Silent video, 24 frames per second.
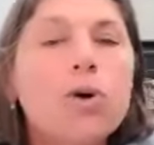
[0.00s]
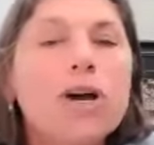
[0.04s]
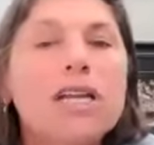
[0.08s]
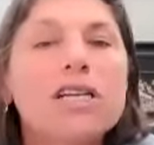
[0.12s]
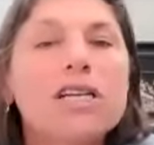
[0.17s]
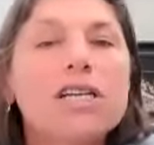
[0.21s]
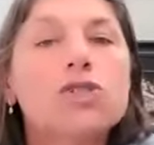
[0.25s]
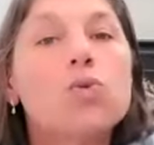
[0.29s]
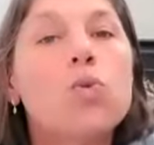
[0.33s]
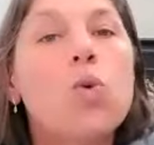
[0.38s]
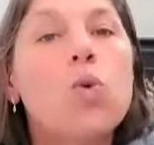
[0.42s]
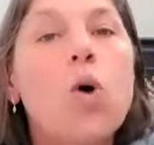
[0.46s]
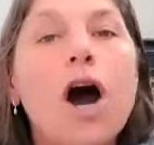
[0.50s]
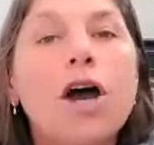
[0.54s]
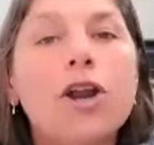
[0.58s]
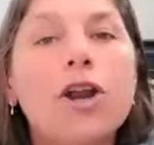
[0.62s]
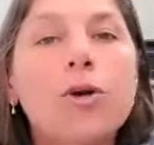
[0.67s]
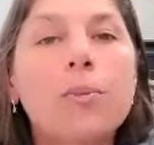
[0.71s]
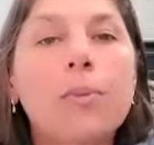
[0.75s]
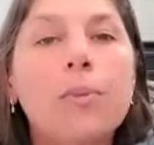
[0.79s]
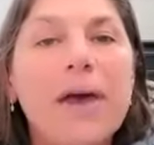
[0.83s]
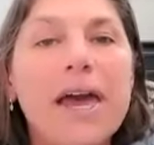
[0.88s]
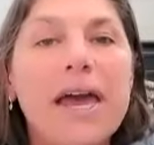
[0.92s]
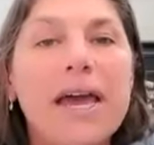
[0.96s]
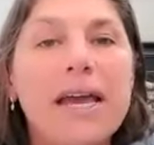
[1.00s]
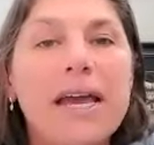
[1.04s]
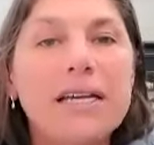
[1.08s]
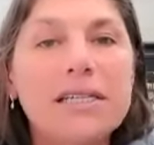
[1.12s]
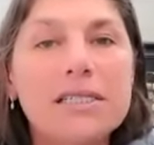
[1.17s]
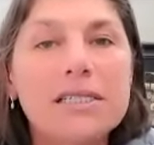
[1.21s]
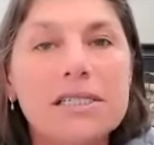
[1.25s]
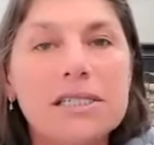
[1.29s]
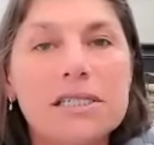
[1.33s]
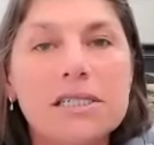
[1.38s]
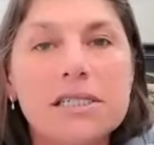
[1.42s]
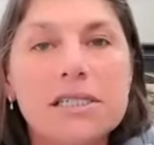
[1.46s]
when it's
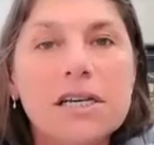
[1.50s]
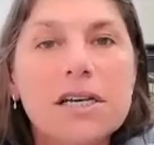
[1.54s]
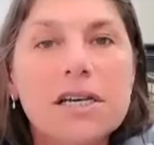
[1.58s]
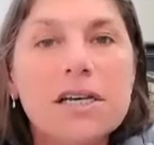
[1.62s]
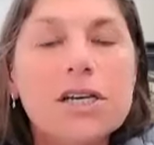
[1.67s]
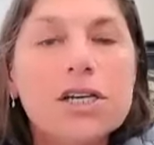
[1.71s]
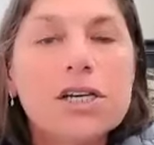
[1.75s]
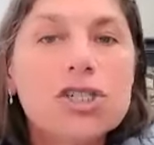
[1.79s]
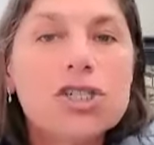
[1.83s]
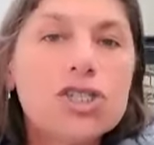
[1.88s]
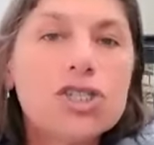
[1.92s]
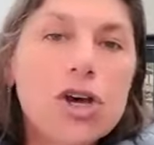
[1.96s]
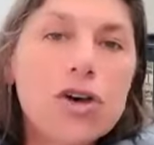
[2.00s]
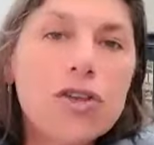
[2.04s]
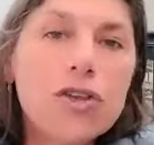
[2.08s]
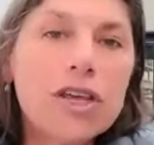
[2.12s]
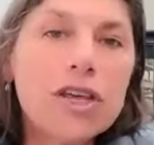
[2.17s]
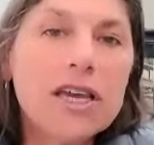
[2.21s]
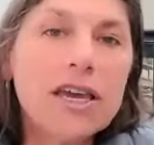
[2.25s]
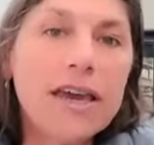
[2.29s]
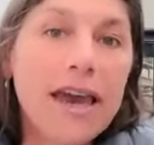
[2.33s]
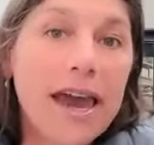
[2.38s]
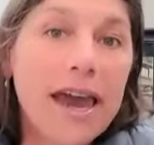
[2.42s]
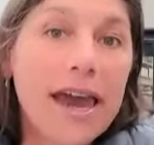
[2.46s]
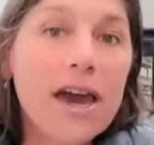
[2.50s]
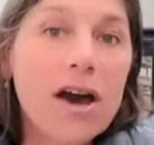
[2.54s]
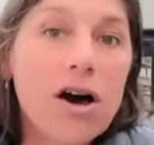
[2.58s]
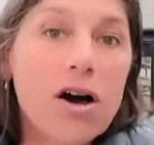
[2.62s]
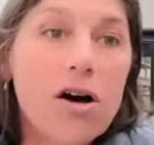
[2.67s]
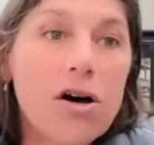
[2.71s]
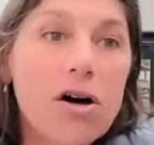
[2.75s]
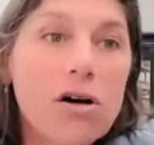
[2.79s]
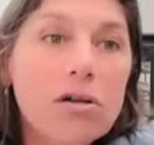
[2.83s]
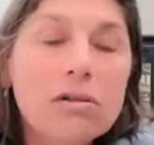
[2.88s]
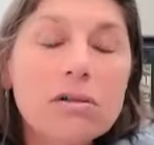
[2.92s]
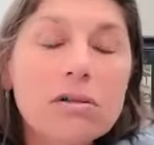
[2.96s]
water-based, so the
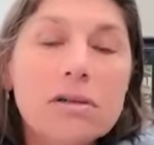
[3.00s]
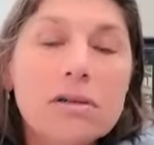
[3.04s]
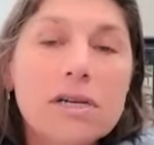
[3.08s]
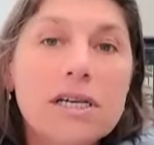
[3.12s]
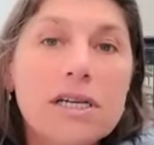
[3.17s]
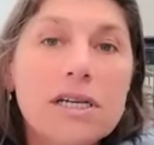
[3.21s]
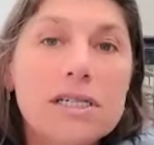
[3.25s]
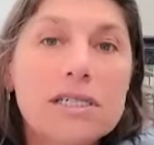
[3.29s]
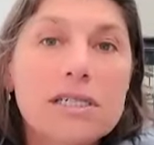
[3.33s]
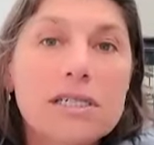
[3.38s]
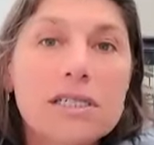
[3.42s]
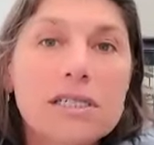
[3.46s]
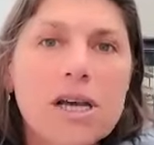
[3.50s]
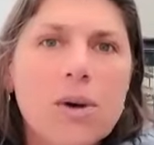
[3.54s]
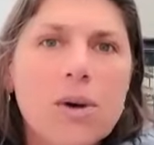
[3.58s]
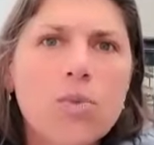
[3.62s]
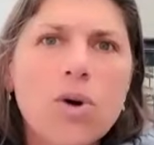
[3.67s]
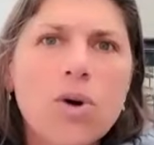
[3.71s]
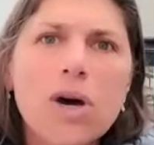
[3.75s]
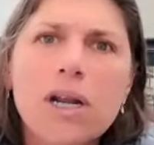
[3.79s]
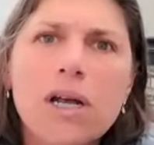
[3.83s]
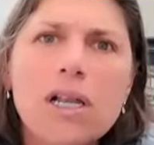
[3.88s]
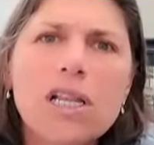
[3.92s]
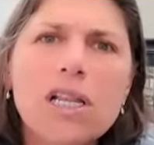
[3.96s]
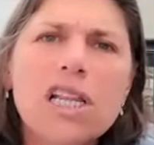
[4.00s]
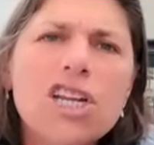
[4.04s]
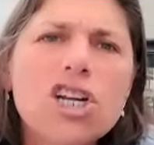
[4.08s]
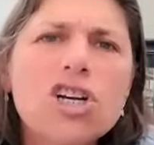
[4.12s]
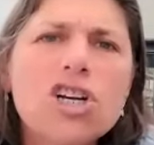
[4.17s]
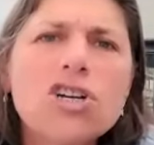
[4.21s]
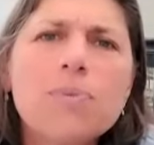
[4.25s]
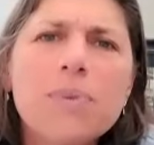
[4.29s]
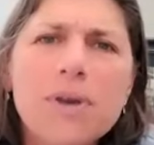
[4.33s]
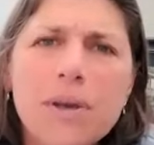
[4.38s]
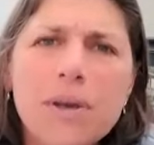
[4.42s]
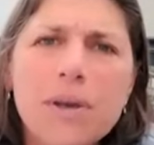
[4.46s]
kale is somewhat a
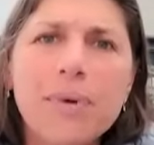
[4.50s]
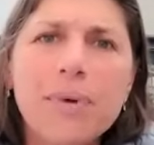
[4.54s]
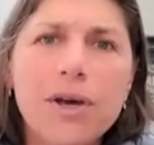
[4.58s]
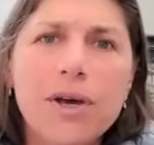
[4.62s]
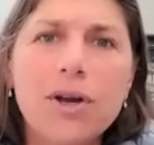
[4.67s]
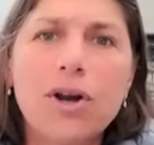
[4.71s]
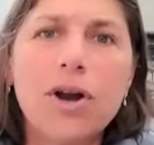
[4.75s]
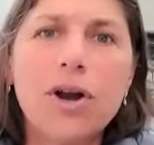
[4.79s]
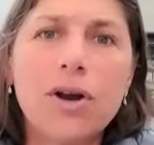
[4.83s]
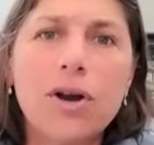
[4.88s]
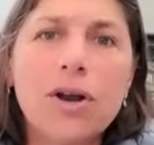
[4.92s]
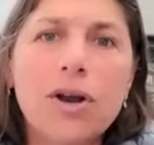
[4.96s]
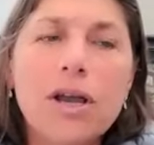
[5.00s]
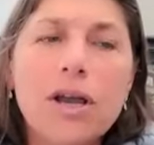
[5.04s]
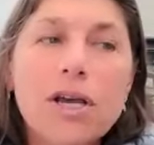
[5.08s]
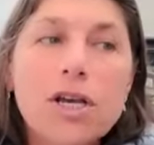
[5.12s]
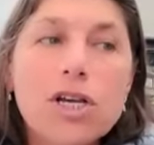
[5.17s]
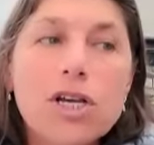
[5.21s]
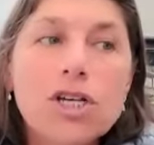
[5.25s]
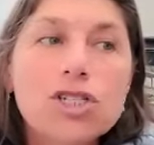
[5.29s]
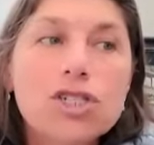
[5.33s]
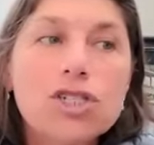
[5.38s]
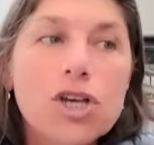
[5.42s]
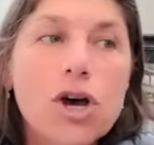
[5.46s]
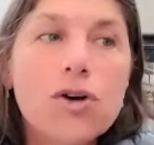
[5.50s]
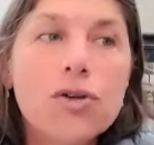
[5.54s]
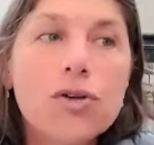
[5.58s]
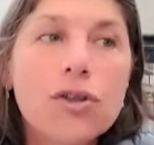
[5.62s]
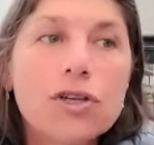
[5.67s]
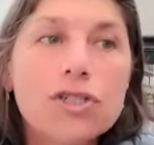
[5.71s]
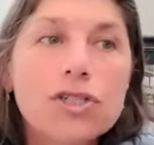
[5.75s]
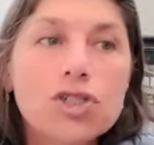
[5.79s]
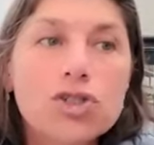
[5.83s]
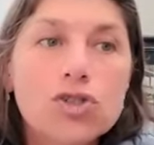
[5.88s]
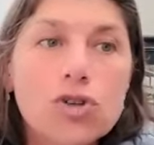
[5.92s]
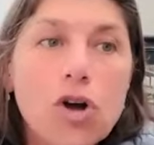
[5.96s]
little bit bitter. So
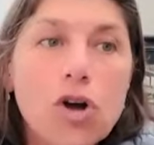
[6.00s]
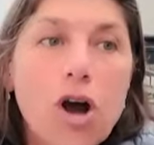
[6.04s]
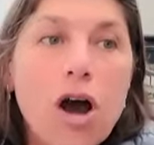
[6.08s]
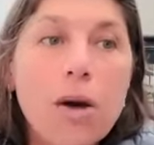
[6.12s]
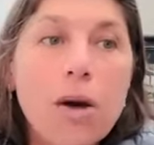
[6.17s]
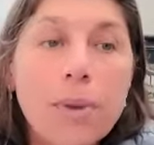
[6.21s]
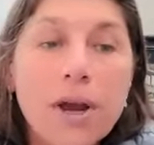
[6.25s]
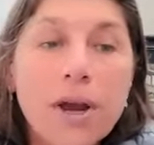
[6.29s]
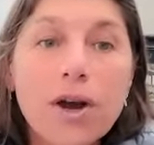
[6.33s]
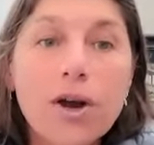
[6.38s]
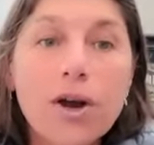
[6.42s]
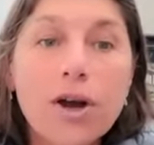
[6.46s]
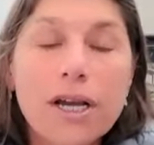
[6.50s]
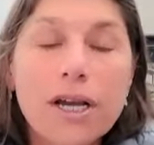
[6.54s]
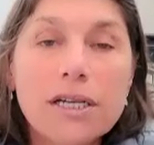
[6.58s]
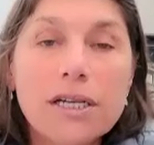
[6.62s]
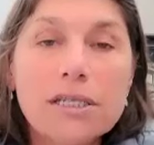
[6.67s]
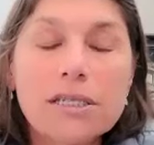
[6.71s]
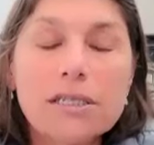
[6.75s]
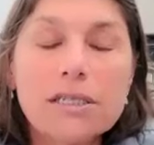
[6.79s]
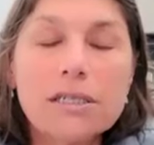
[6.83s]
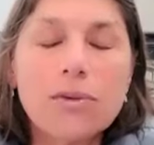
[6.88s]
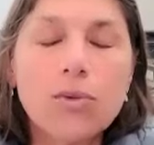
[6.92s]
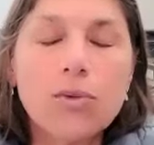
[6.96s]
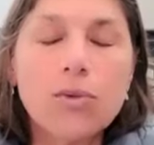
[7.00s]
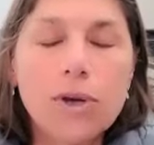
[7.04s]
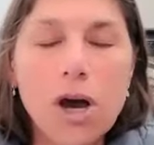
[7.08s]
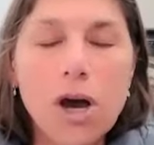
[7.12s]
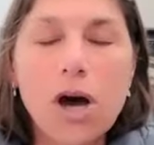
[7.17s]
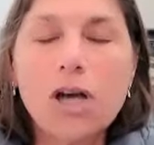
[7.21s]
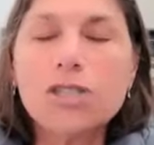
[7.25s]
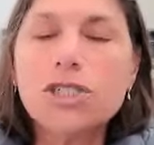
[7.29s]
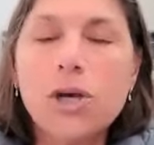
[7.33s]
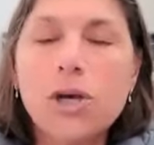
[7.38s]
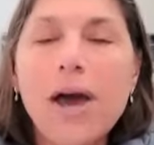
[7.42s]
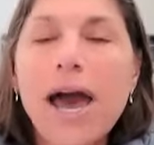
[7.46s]
the strawberries, we
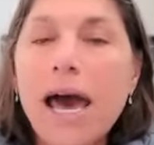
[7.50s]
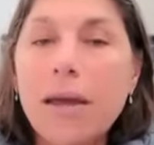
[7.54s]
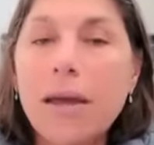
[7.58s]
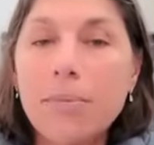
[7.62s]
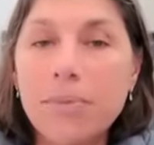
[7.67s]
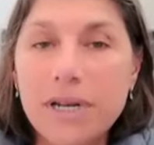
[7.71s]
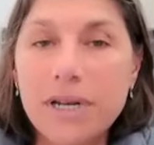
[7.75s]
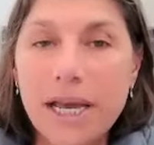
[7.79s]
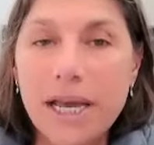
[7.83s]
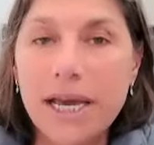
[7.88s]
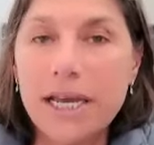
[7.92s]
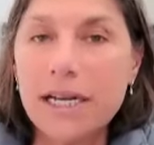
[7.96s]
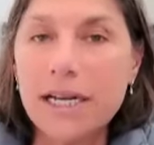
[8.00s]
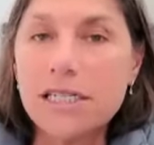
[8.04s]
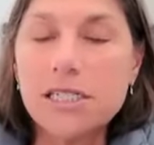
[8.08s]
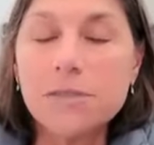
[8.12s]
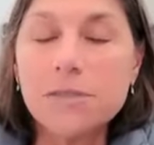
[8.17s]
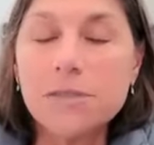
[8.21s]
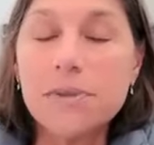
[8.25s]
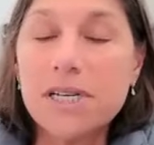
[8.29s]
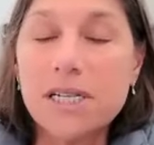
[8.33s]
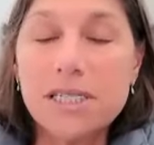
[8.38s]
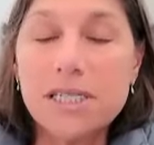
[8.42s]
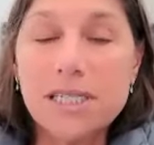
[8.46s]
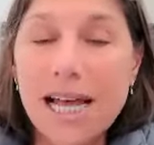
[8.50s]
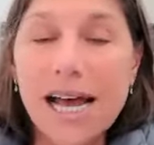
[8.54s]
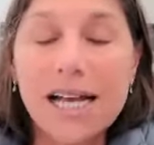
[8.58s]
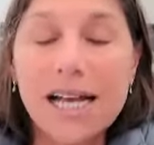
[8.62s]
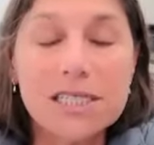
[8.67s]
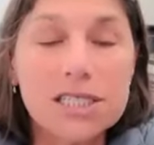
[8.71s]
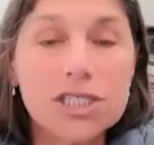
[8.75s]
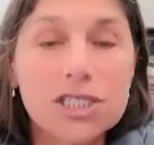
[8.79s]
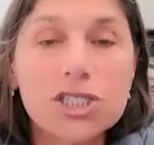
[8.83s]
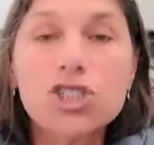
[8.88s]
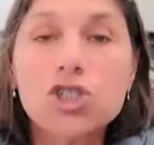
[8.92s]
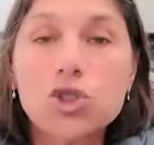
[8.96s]
also add bananas because
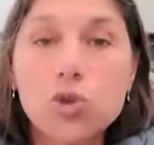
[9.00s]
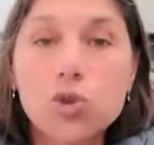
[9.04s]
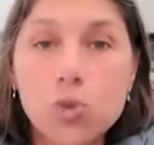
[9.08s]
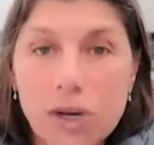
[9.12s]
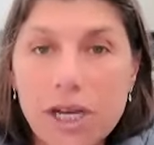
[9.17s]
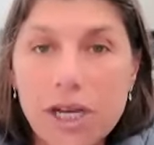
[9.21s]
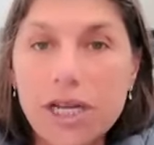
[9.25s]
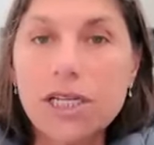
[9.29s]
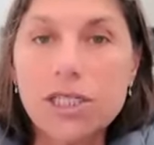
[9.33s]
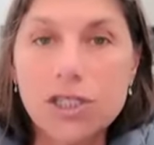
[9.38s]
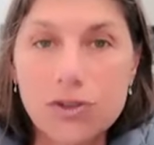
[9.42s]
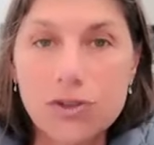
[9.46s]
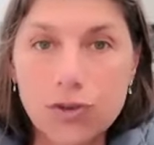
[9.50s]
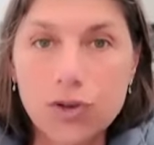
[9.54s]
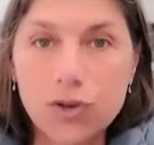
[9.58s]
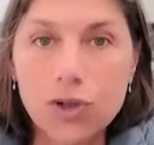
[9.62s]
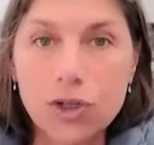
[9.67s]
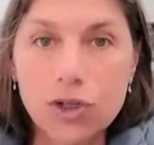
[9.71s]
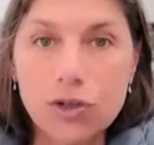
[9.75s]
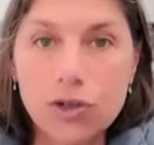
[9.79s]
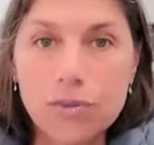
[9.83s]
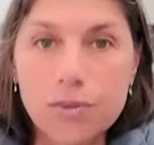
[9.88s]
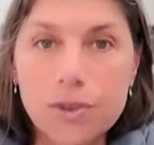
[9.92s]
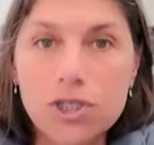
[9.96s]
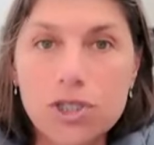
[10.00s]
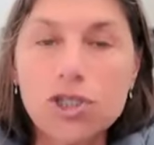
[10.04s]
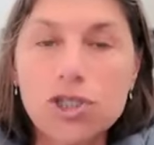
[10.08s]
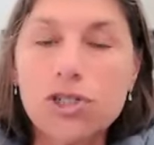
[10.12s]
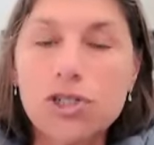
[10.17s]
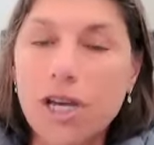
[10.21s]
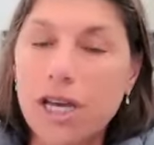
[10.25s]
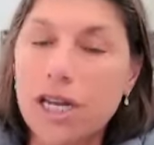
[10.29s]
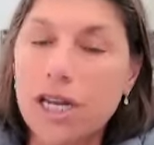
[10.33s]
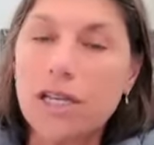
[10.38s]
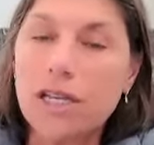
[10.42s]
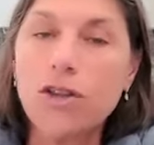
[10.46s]
that's the sweetest fruit, but you're
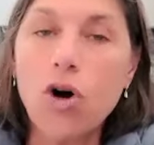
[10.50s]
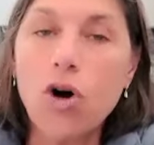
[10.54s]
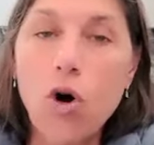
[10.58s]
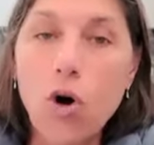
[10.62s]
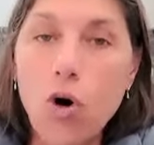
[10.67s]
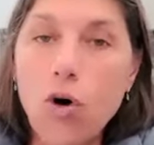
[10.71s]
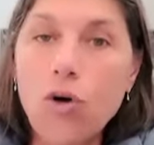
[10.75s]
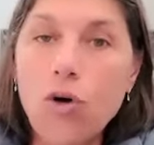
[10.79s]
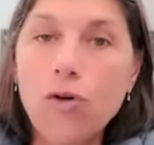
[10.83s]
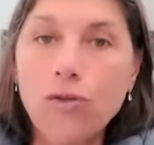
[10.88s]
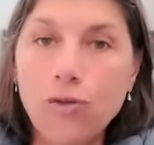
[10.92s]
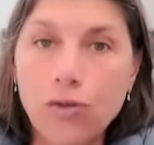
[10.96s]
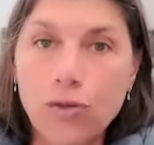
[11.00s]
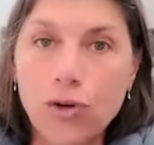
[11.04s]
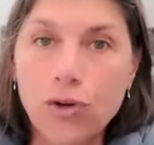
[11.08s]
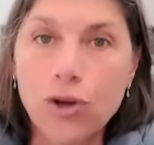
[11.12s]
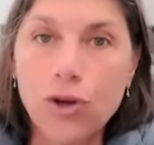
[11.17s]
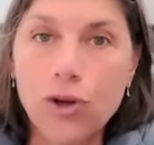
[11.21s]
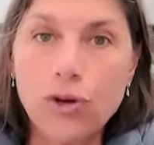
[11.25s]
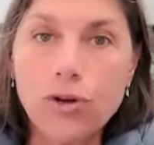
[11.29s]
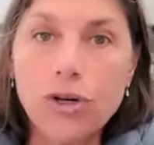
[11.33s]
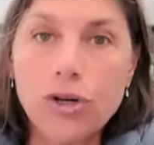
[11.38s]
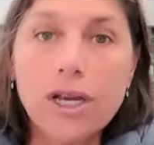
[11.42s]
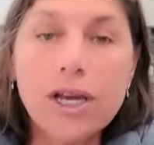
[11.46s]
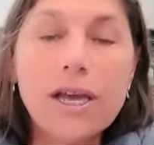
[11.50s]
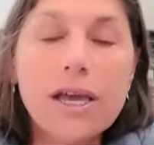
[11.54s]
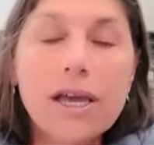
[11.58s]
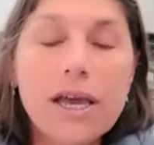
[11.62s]
getting the whole fruit.